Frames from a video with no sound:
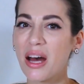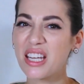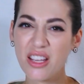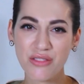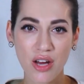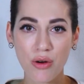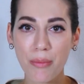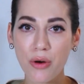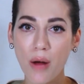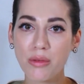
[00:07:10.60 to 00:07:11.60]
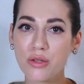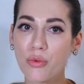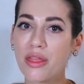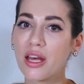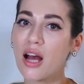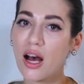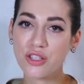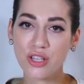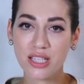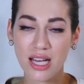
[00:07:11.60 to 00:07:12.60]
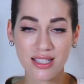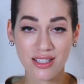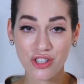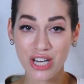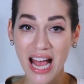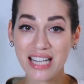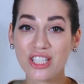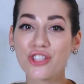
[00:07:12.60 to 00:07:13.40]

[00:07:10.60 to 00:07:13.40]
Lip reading: But if there are problems with the gastrointestinal tract,